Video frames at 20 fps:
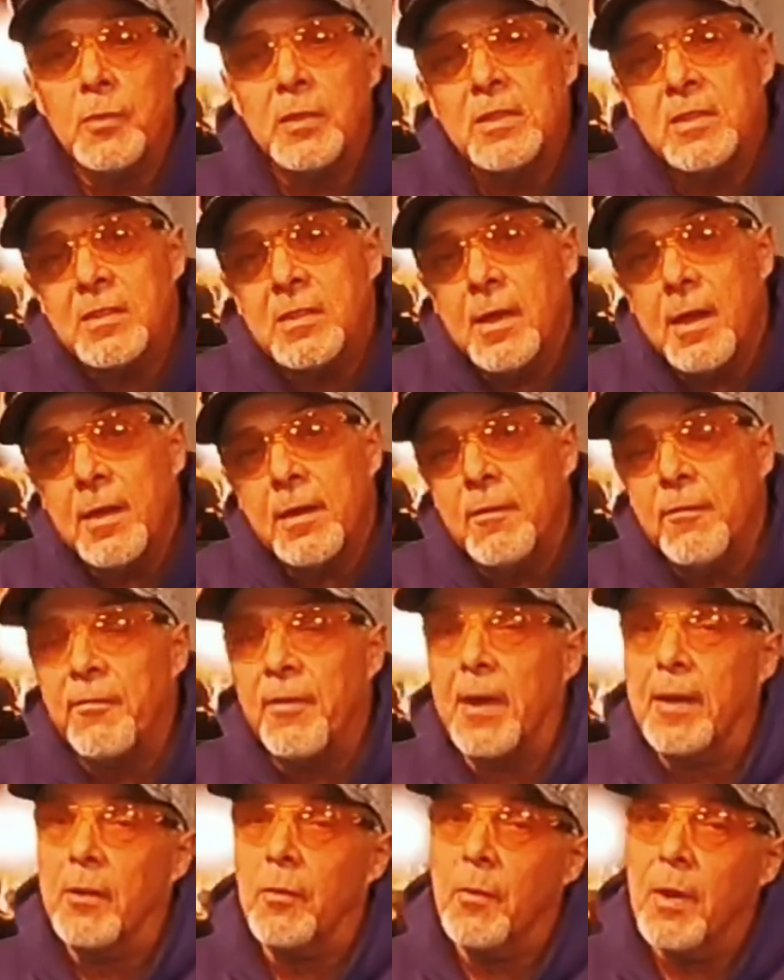inside,
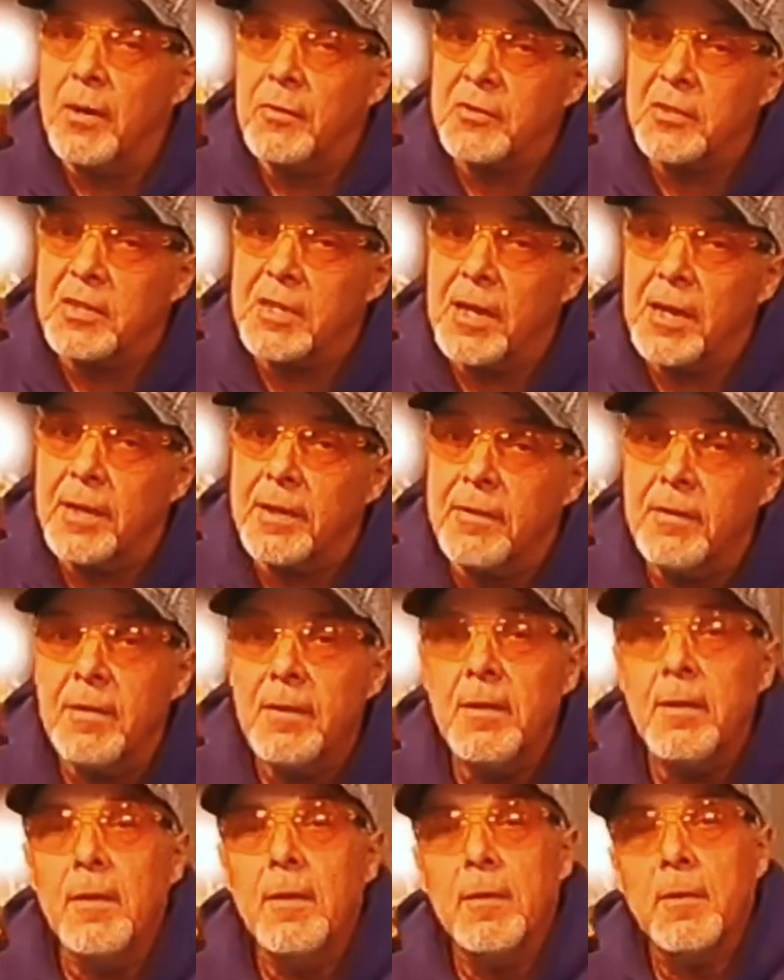follow outside.
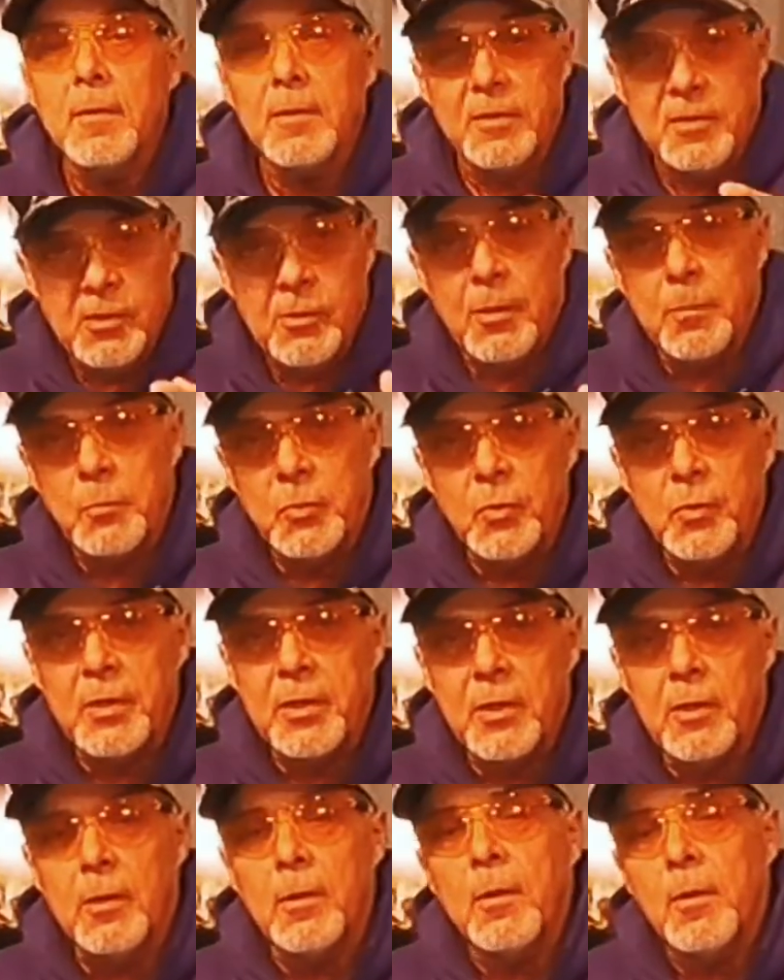You see what I'm doing
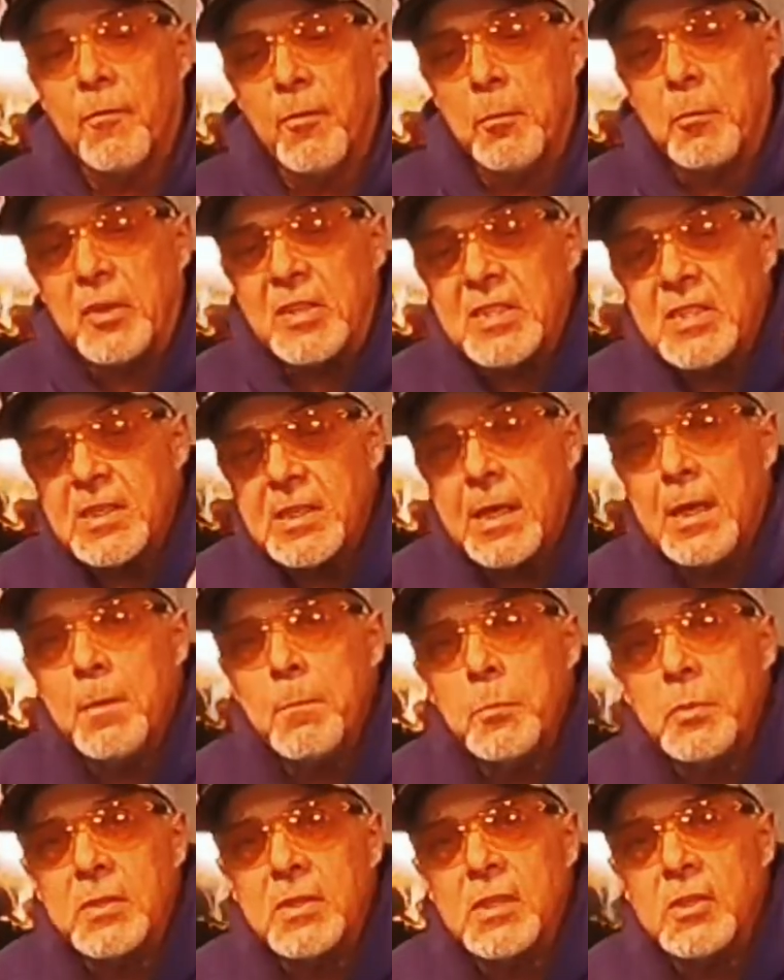here? From the
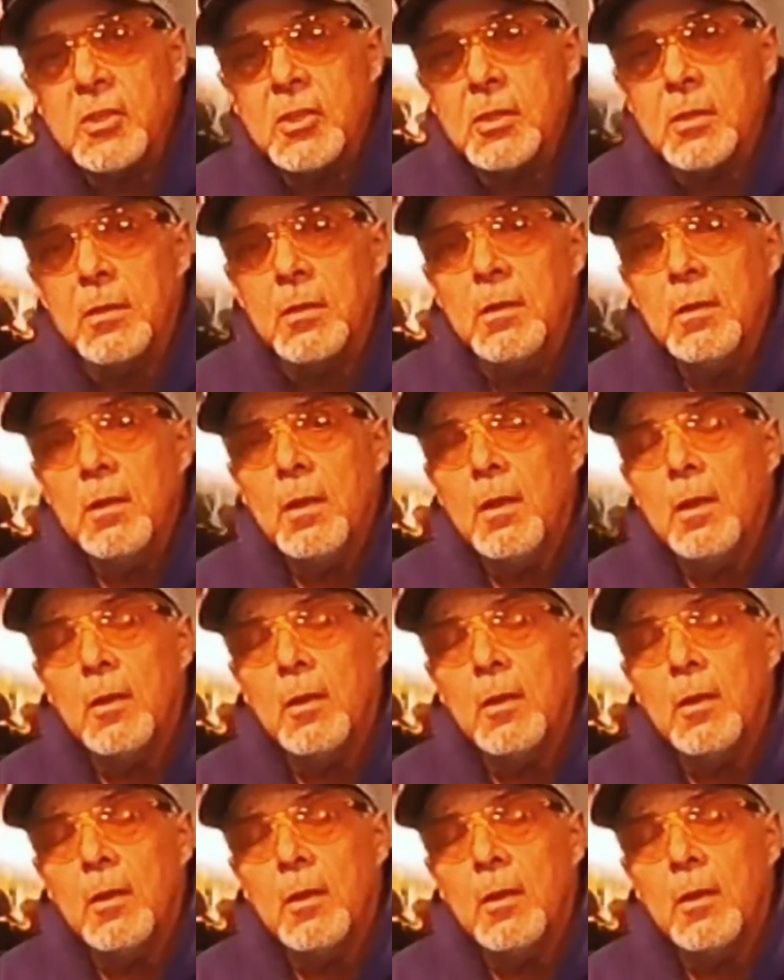same position.